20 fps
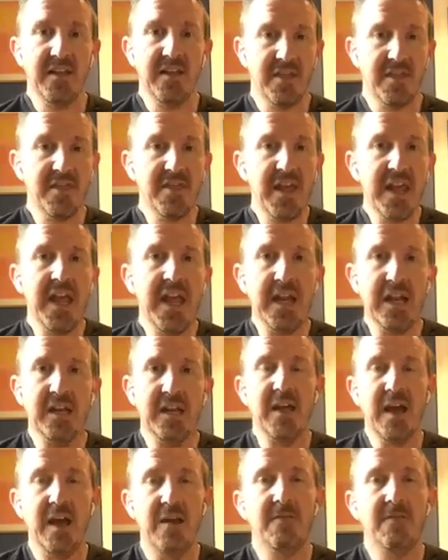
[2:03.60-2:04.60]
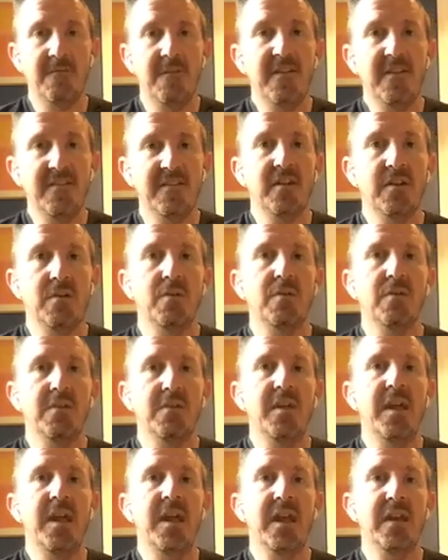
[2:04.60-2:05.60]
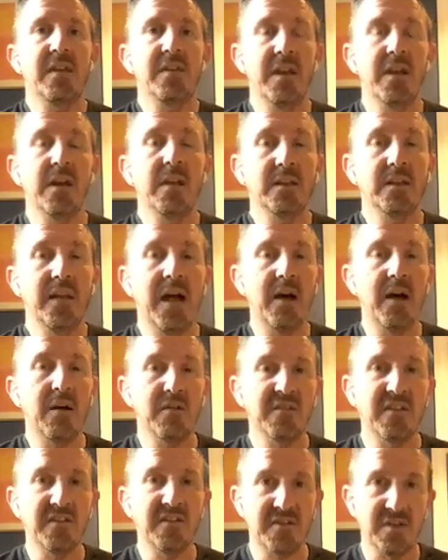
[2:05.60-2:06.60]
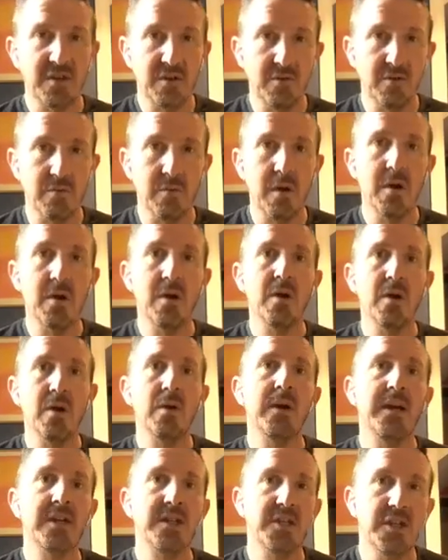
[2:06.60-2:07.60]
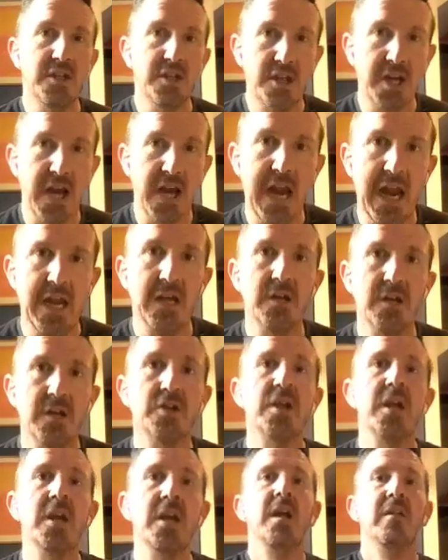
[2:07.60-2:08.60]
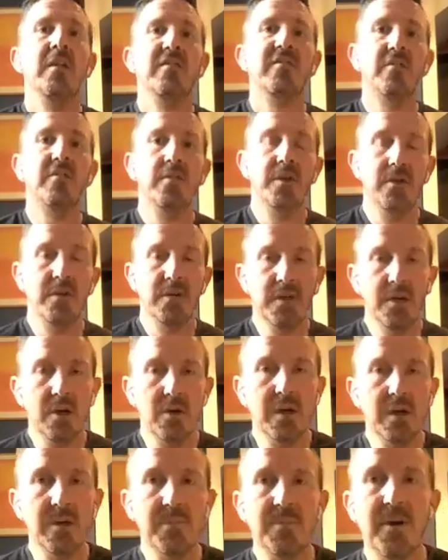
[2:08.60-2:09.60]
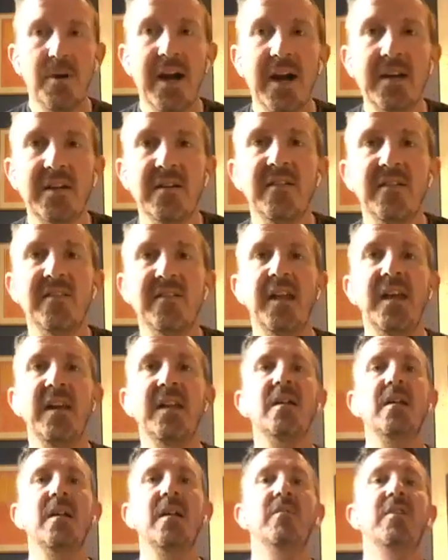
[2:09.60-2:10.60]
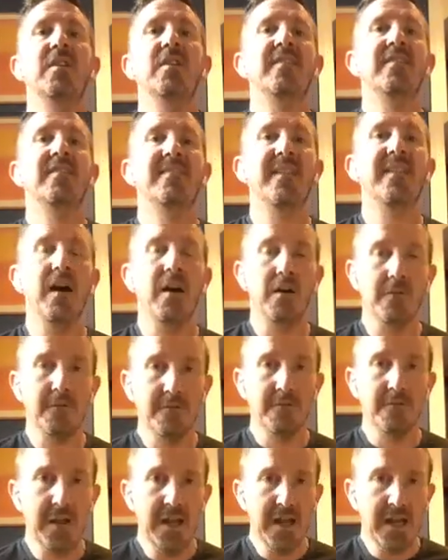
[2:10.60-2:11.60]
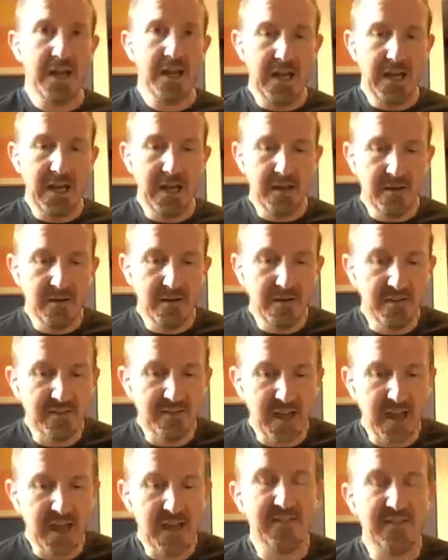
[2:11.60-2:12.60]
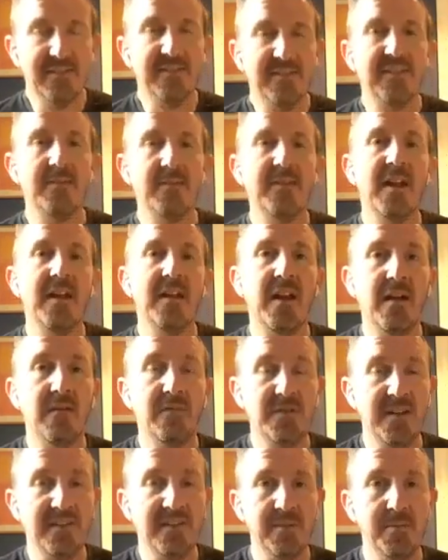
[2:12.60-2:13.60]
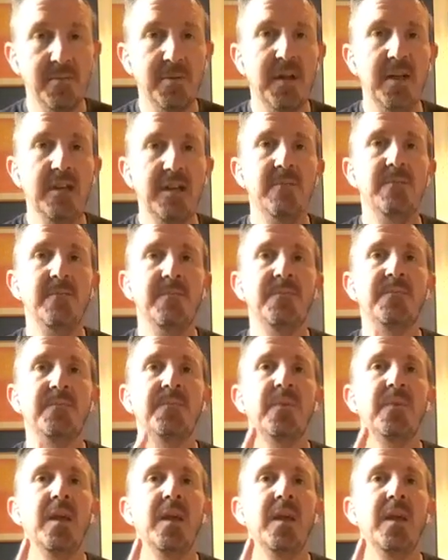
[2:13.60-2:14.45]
that thing, that physical thing that allows us to grow and to change. So your yoga practice in and of itself is a set of discipline